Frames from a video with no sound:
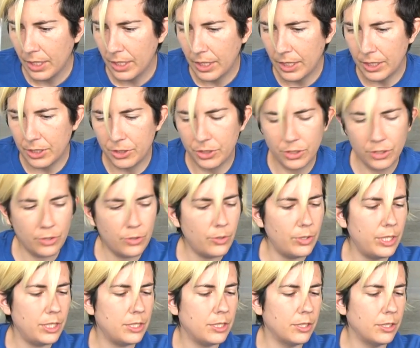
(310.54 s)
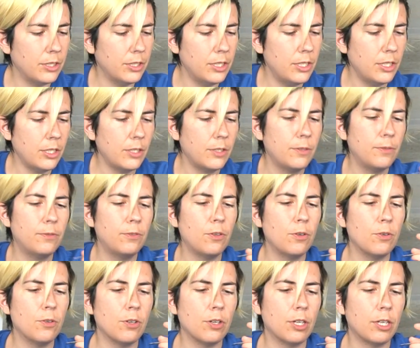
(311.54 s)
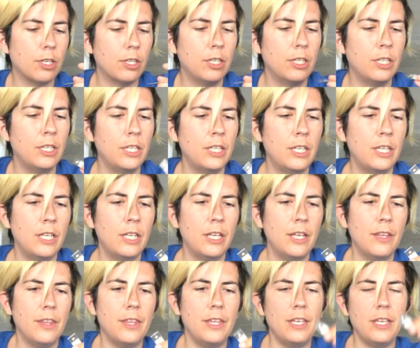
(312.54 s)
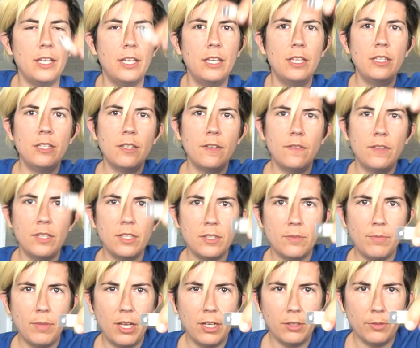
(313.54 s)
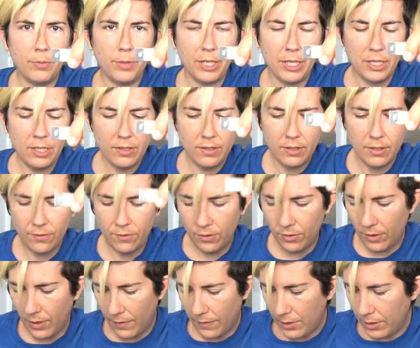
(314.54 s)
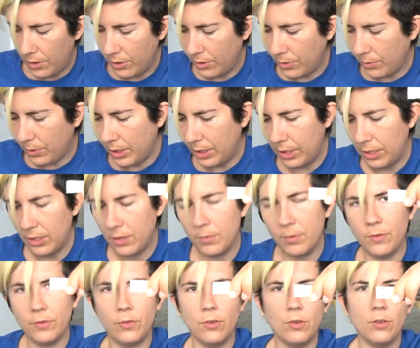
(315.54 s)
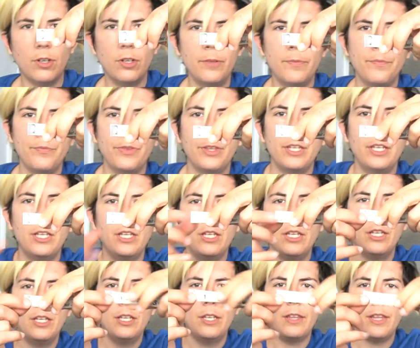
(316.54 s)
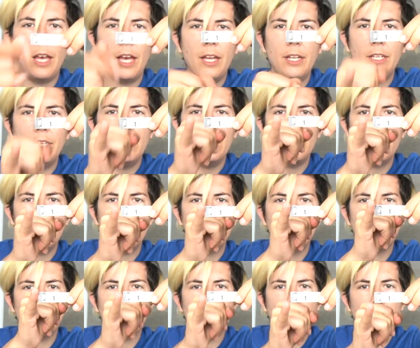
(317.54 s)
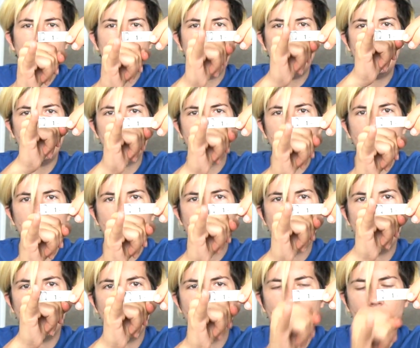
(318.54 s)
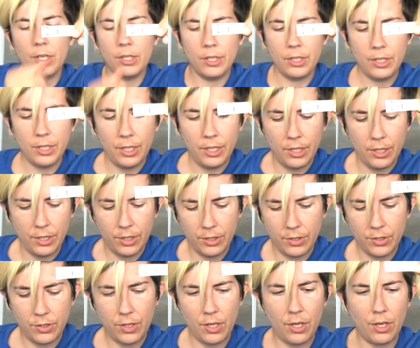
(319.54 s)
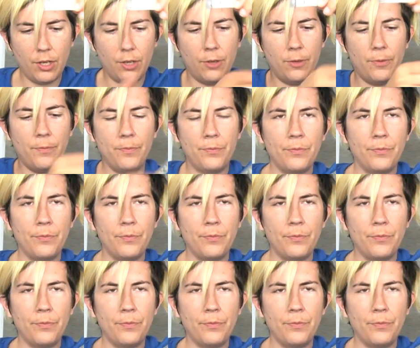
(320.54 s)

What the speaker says: is you're going to look for the end of this metal piece. If you never used one of these before, that is your 1 inch mark. So